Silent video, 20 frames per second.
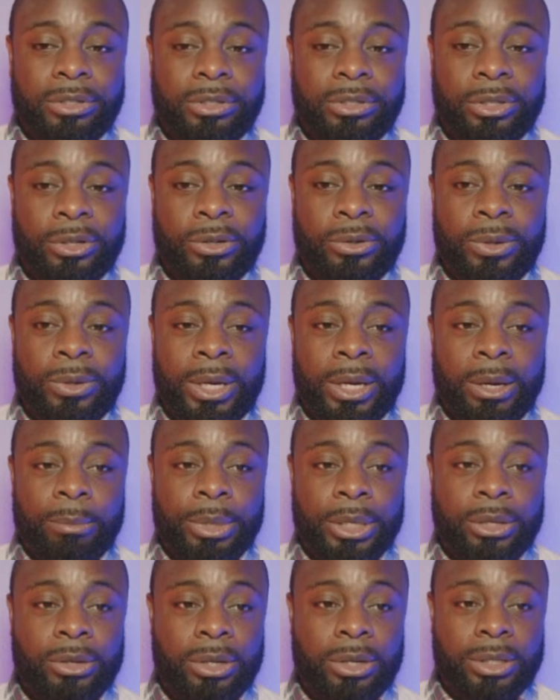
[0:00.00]
So
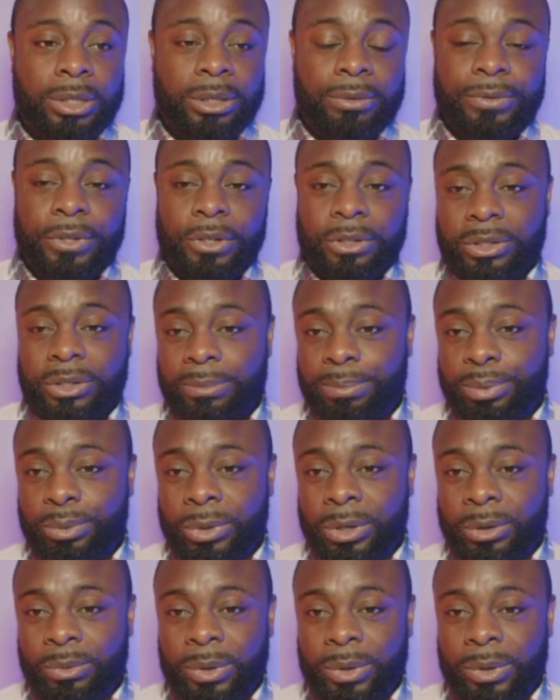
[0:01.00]
because of your support,